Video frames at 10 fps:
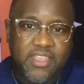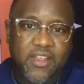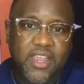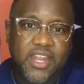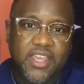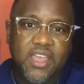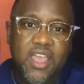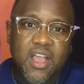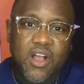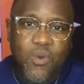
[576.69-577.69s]
that they're getting
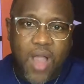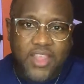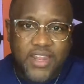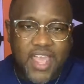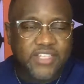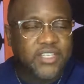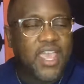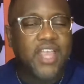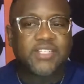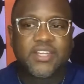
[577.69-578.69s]
a quality
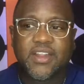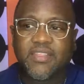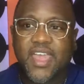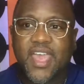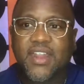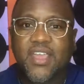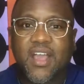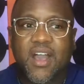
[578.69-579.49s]
education, that